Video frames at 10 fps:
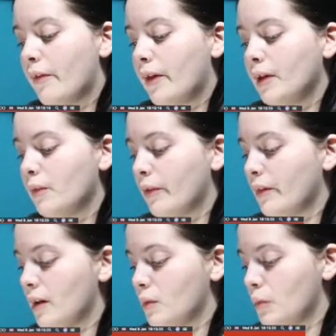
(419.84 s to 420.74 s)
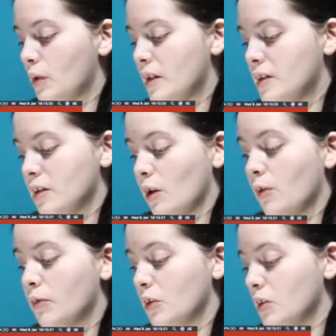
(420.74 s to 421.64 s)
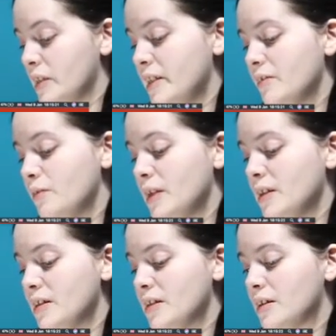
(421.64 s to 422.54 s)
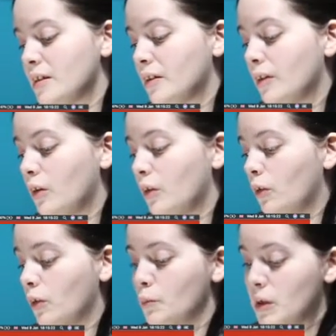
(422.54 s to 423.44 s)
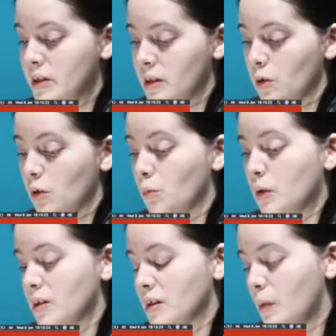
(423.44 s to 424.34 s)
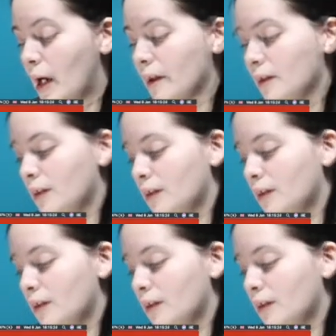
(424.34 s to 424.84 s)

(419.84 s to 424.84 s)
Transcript: think with admiration of your achievements, or miss you but smile.